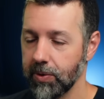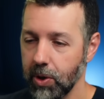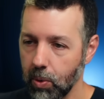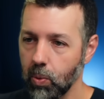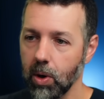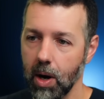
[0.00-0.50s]

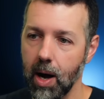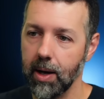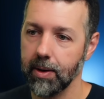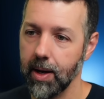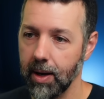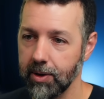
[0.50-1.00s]
So we're
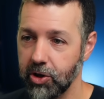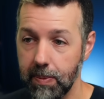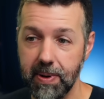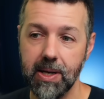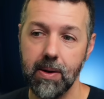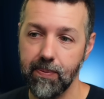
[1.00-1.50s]
on uh,
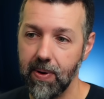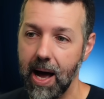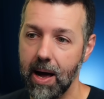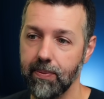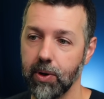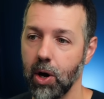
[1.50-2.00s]

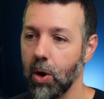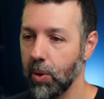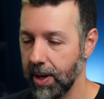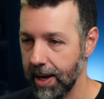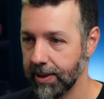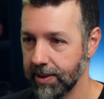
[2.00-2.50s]
GPT-5
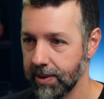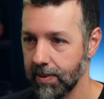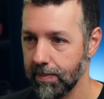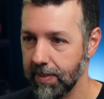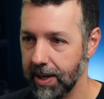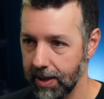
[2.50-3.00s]
Codex
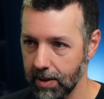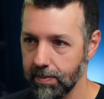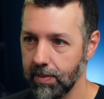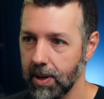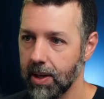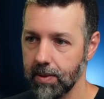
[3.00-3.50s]

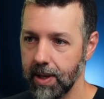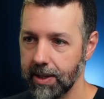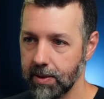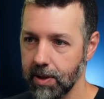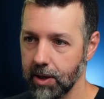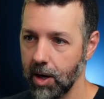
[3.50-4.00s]
Medium.
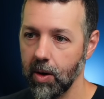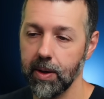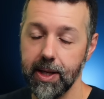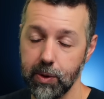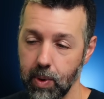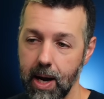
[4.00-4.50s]
That's the
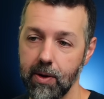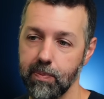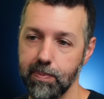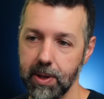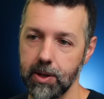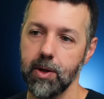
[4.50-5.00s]
current. That's what
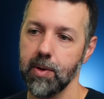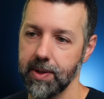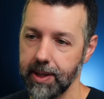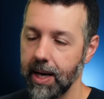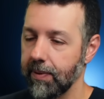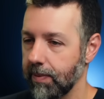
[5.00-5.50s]
I've been
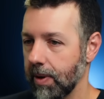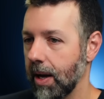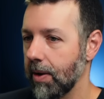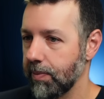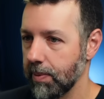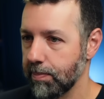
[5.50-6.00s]
using, and I've
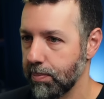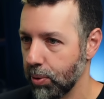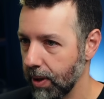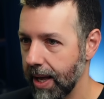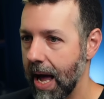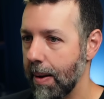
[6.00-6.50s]
I've been
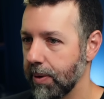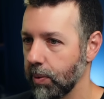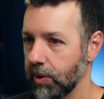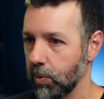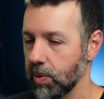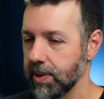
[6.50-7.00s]
pretty happy
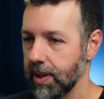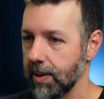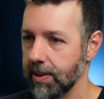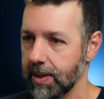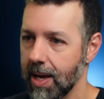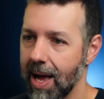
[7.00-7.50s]
with the
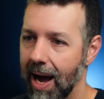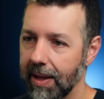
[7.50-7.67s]
results.